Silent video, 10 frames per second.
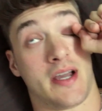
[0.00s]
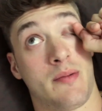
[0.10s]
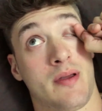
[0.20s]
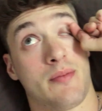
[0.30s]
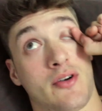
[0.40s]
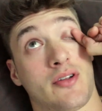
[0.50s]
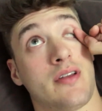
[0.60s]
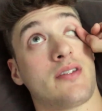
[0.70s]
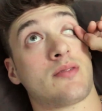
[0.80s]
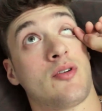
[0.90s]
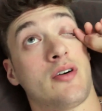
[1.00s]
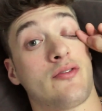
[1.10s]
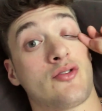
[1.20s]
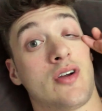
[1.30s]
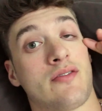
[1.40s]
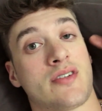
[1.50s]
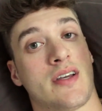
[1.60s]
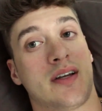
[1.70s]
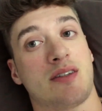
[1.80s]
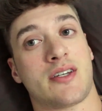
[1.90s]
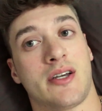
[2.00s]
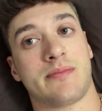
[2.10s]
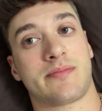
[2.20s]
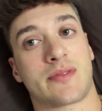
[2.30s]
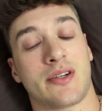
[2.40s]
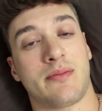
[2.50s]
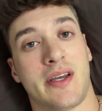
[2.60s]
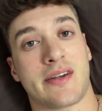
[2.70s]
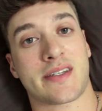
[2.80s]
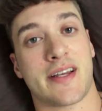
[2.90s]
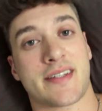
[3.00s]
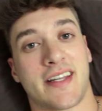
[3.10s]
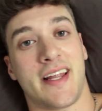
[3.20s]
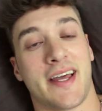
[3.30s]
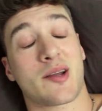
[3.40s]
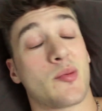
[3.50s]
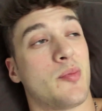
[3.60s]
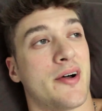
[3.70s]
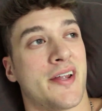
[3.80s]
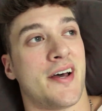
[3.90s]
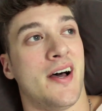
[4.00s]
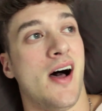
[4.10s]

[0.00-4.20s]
I gotta be up early tomorrow for driver's ed, so couldn't be as late as I'd like. But